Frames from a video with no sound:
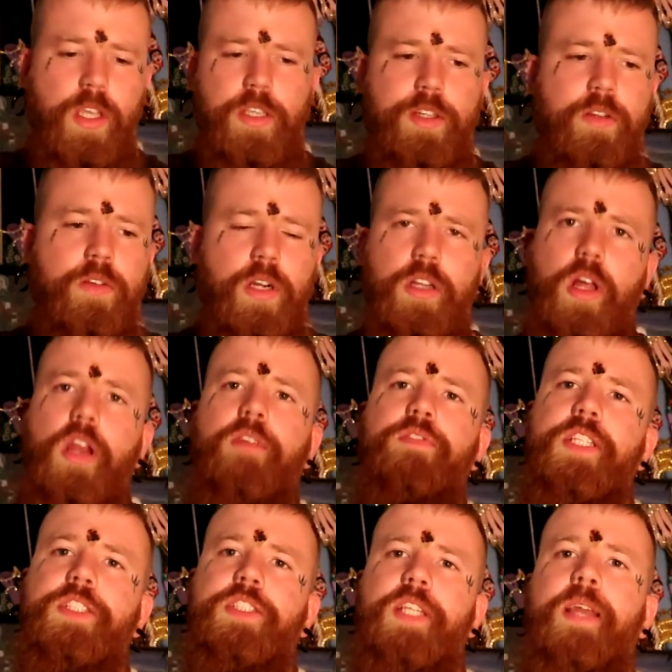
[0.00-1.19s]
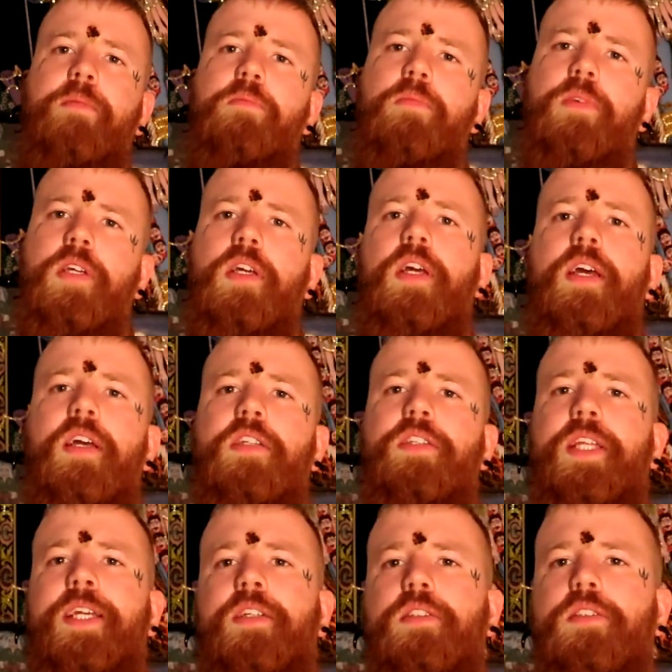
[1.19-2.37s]
a lot of these same
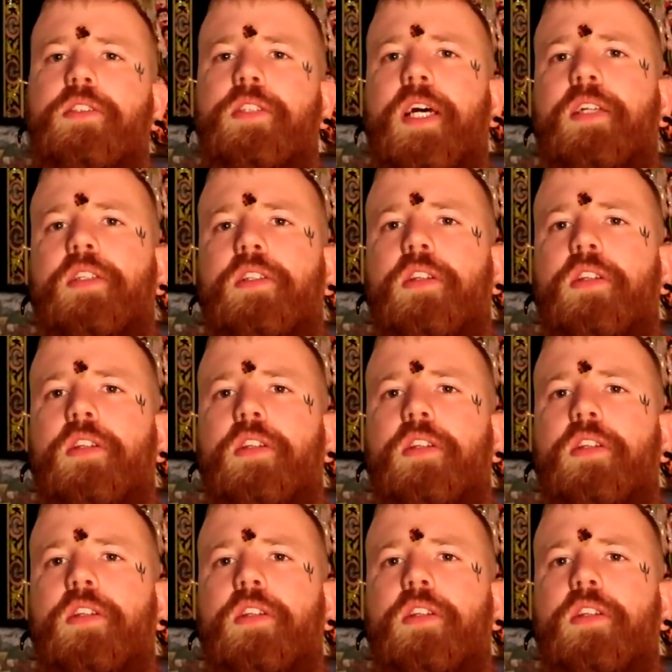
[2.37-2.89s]
things that